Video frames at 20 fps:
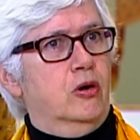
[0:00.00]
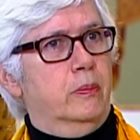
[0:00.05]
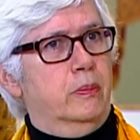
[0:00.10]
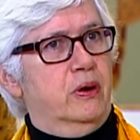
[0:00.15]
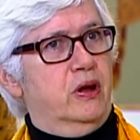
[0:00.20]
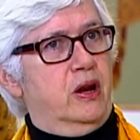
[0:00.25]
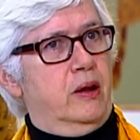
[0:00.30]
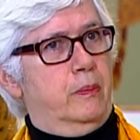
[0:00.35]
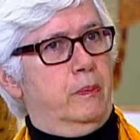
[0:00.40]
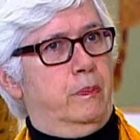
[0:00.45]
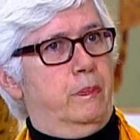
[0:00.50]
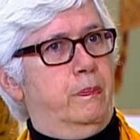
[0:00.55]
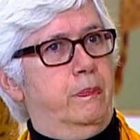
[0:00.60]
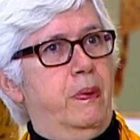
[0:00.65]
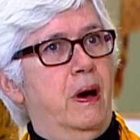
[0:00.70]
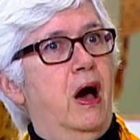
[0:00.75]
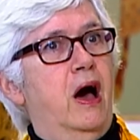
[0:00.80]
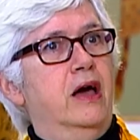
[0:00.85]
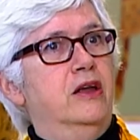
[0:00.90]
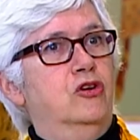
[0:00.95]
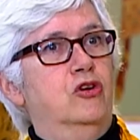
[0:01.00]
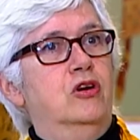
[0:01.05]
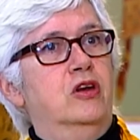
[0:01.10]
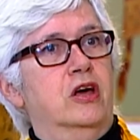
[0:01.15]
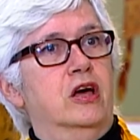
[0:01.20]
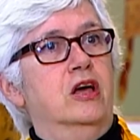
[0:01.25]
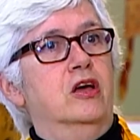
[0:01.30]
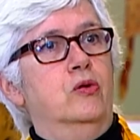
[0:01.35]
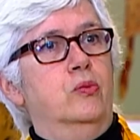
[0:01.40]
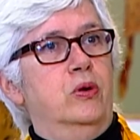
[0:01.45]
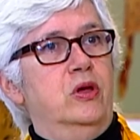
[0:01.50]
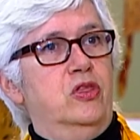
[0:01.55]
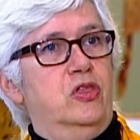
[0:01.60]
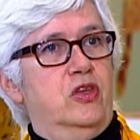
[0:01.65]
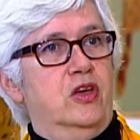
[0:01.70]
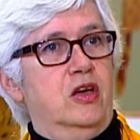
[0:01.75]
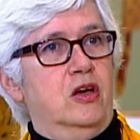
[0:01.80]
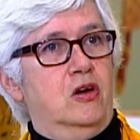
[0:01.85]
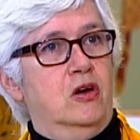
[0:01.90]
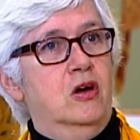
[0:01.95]
But by today, we
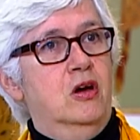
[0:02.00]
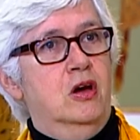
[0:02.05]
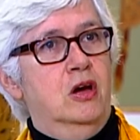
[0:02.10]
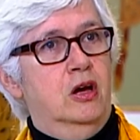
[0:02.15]
think